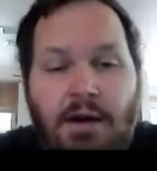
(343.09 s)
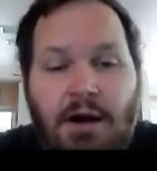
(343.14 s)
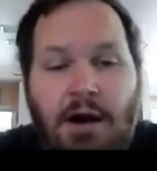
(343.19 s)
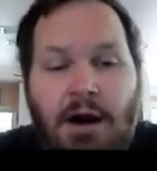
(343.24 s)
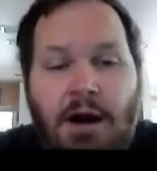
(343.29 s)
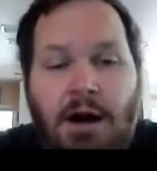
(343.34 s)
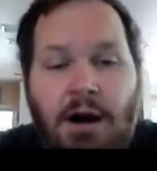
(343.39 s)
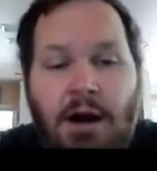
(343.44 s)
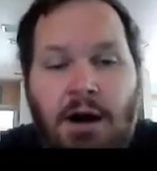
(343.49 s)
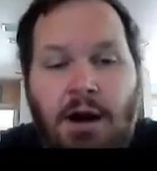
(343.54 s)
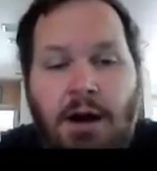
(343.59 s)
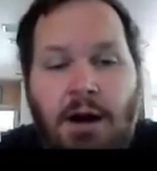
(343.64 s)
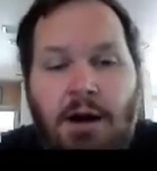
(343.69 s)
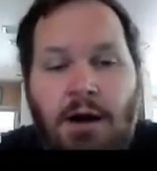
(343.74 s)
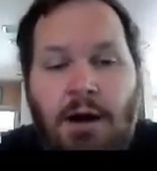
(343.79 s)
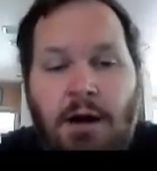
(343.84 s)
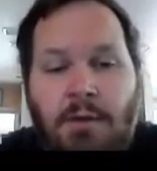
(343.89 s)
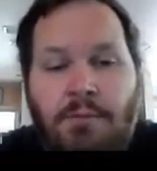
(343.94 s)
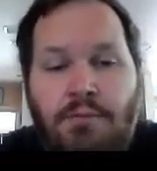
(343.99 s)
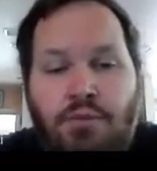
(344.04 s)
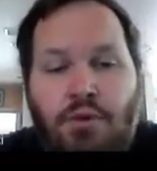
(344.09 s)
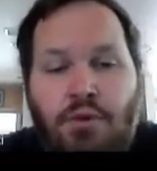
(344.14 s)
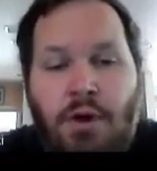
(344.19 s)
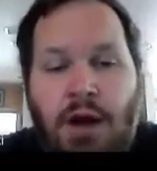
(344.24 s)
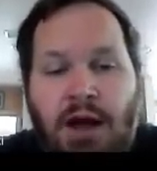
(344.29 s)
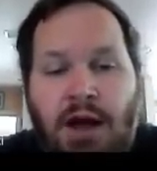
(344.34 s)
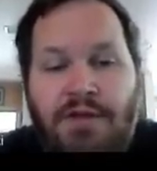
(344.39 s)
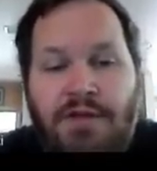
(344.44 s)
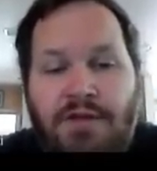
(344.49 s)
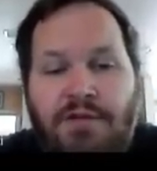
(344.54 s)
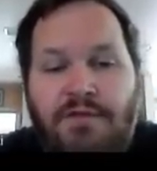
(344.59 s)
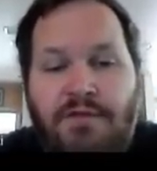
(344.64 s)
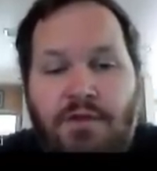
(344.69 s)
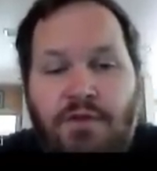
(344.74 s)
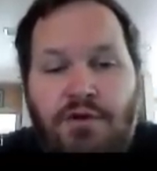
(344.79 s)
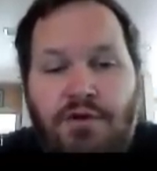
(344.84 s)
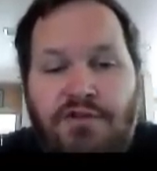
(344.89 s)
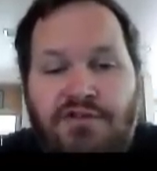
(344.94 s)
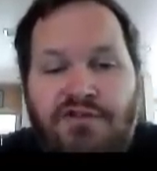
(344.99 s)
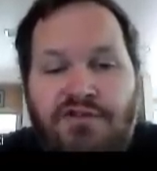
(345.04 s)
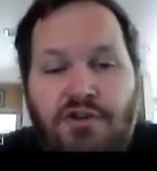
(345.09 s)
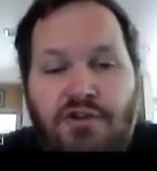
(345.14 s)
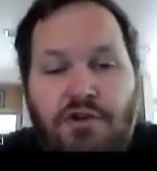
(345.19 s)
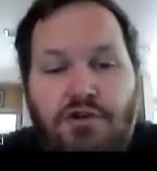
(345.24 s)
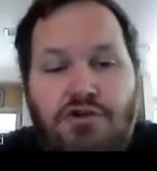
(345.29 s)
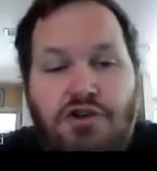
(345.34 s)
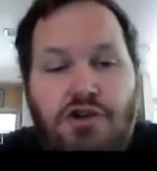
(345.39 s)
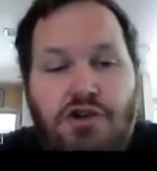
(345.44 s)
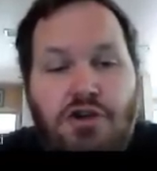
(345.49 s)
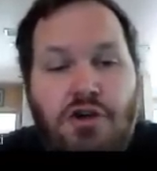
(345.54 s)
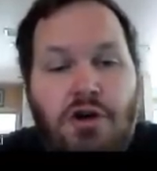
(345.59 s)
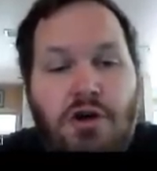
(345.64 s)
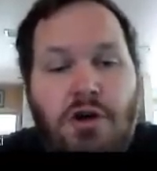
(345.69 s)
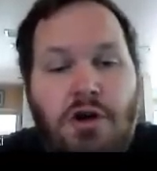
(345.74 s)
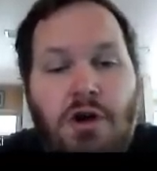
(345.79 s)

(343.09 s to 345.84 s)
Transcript: breadth first search,